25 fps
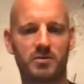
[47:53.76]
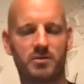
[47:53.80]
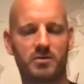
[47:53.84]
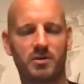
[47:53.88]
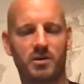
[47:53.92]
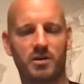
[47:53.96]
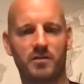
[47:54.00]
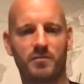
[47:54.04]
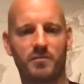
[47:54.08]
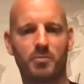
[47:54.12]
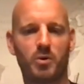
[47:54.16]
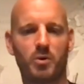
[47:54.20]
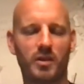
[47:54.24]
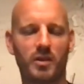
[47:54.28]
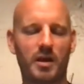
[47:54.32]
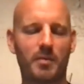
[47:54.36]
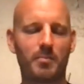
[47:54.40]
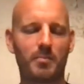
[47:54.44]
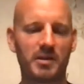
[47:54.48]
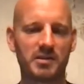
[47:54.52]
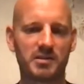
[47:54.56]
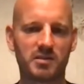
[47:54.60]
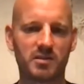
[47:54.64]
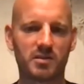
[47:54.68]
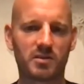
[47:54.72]
kind of put that
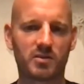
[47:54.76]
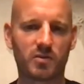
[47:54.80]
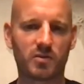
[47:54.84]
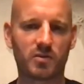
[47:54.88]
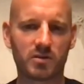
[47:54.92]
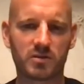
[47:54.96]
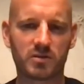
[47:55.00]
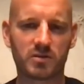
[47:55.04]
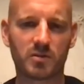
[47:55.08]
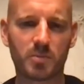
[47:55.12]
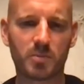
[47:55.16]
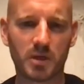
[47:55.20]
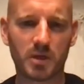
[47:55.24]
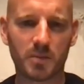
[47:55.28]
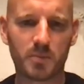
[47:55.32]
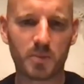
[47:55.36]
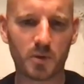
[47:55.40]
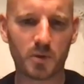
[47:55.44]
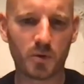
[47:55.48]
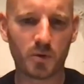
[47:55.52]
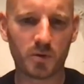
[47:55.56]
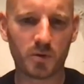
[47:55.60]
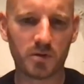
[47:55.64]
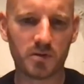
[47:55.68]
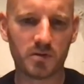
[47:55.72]
message across to
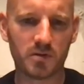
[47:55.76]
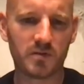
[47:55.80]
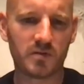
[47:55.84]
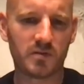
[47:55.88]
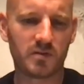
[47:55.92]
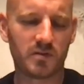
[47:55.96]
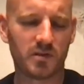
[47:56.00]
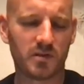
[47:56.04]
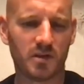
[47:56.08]
people and